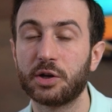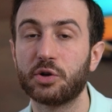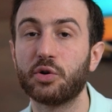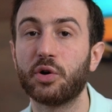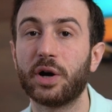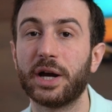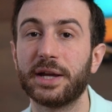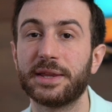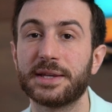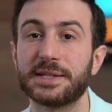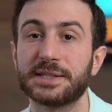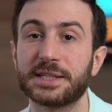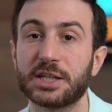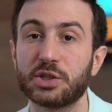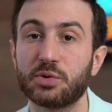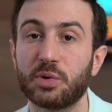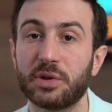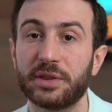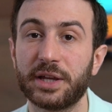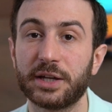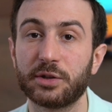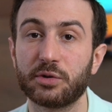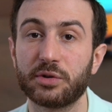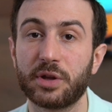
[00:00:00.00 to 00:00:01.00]
go ahead and schedule
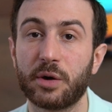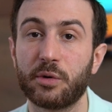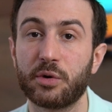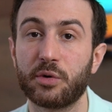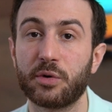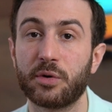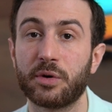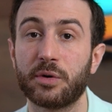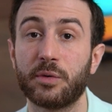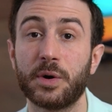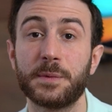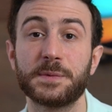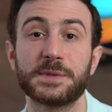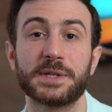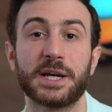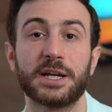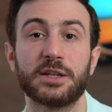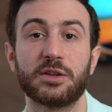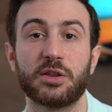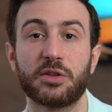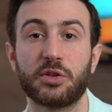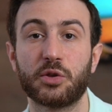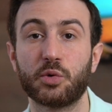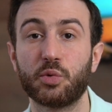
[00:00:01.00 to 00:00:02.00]
that on our website
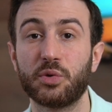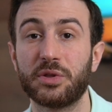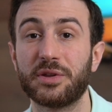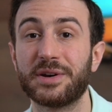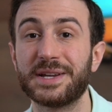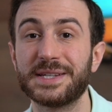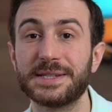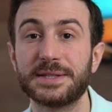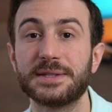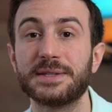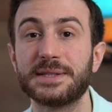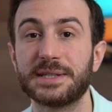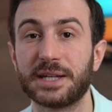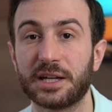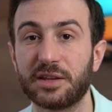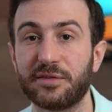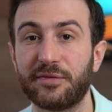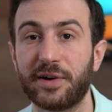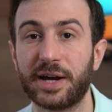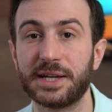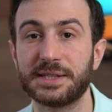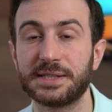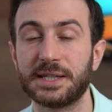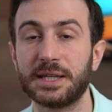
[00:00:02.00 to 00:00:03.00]
through the residency
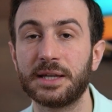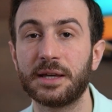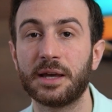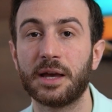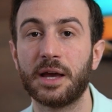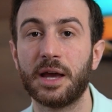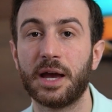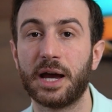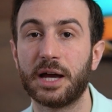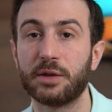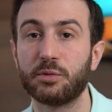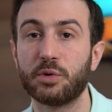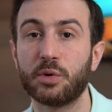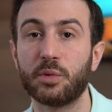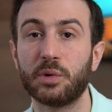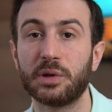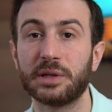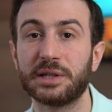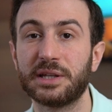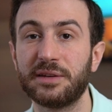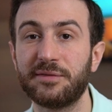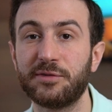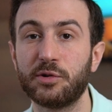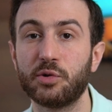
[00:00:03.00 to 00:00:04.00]
advising and we will
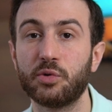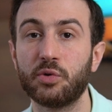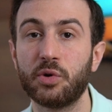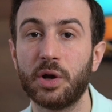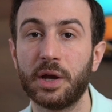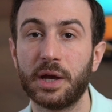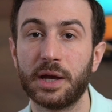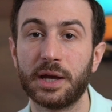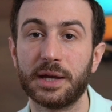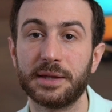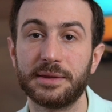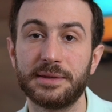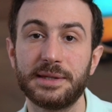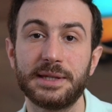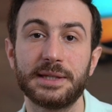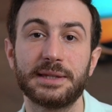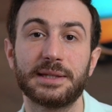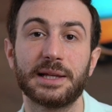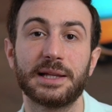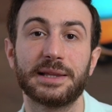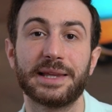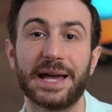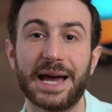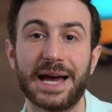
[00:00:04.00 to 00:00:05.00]
give you a
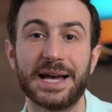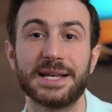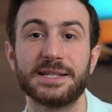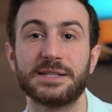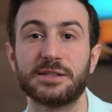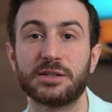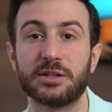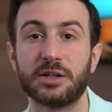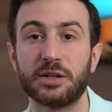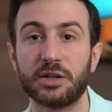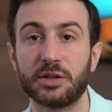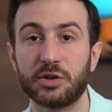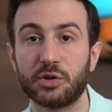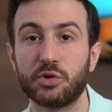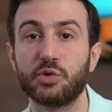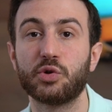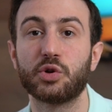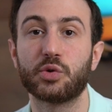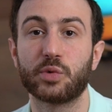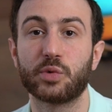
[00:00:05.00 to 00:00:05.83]
detailed answer to your